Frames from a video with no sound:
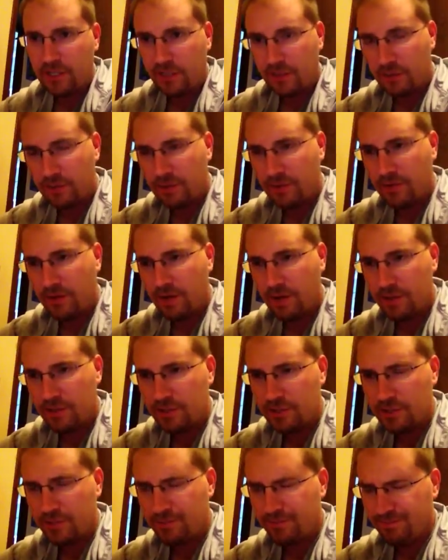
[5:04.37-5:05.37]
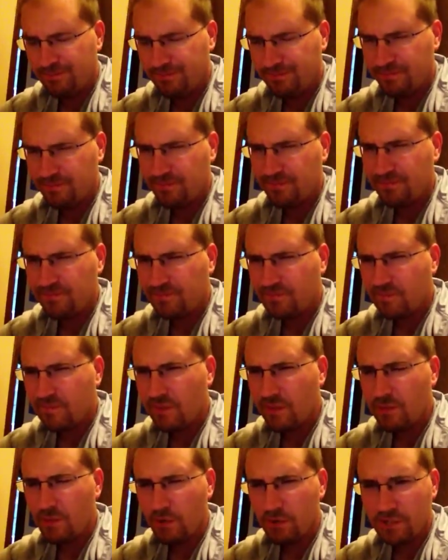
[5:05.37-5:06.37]
a little bit of oxygen
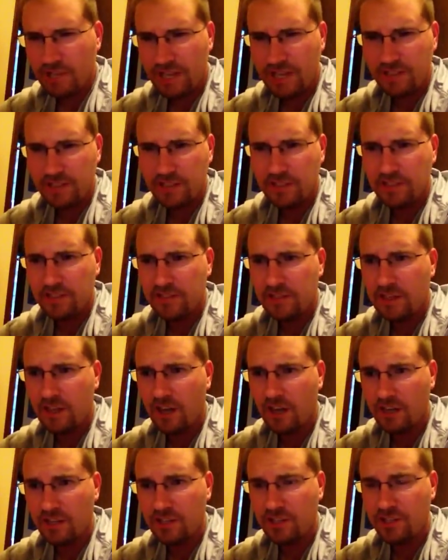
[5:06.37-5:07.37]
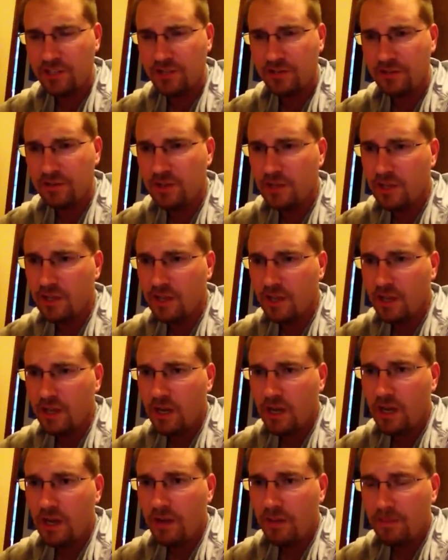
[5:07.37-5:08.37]
most cases, the oxygen
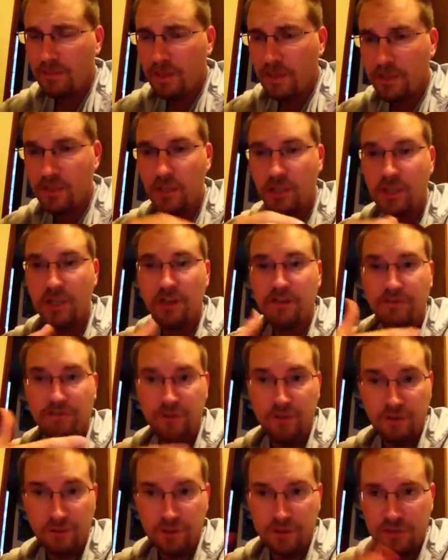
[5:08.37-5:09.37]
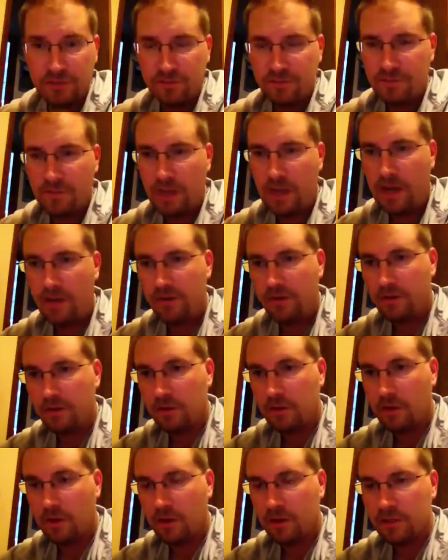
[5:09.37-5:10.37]
um, is going to diffuse out of the
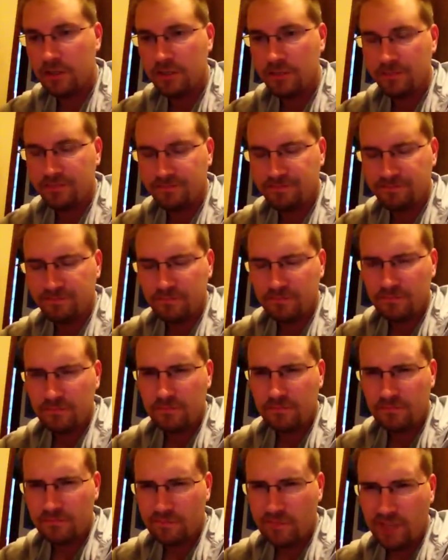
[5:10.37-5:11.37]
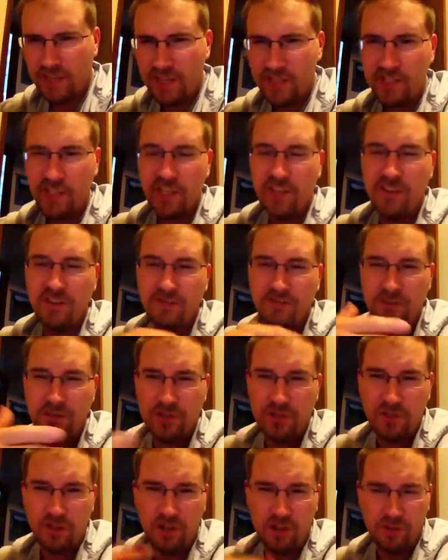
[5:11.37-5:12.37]
lungs, and it's going to diffuse
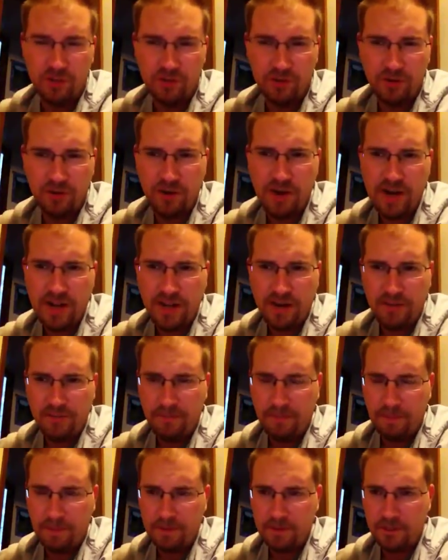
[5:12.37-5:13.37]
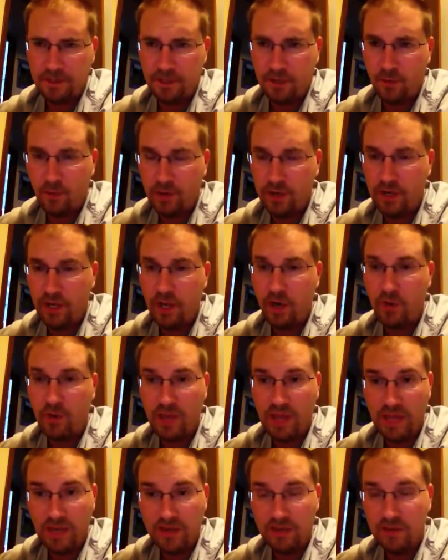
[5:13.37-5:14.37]
along with a gradient. It's going to want to go
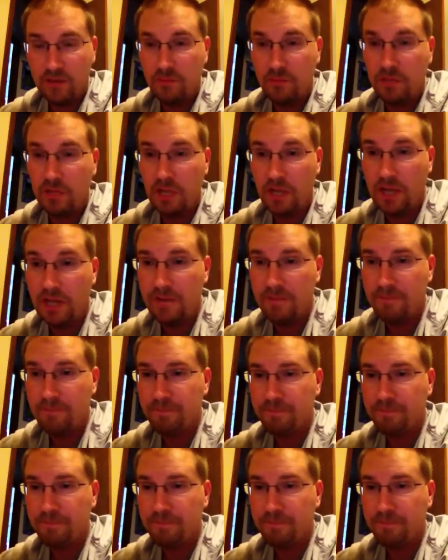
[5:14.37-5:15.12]
into the blood,